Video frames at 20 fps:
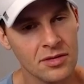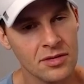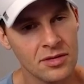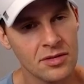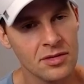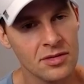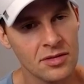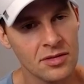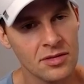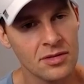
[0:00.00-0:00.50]

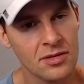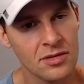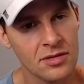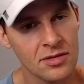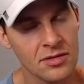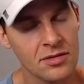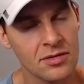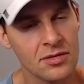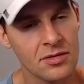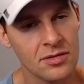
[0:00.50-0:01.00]

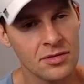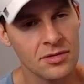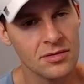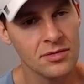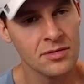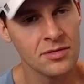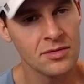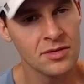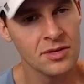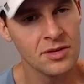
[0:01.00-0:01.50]

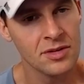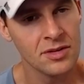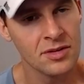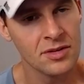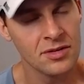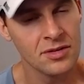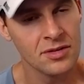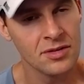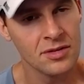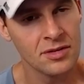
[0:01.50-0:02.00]

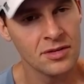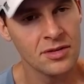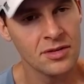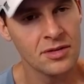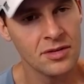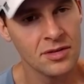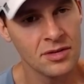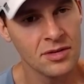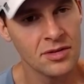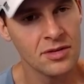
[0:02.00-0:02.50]

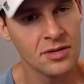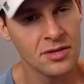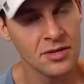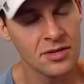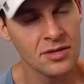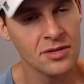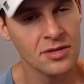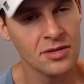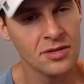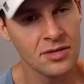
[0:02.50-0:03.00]

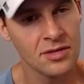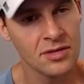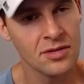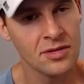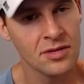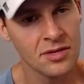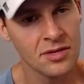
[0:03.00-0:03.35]
This person isn't speaking.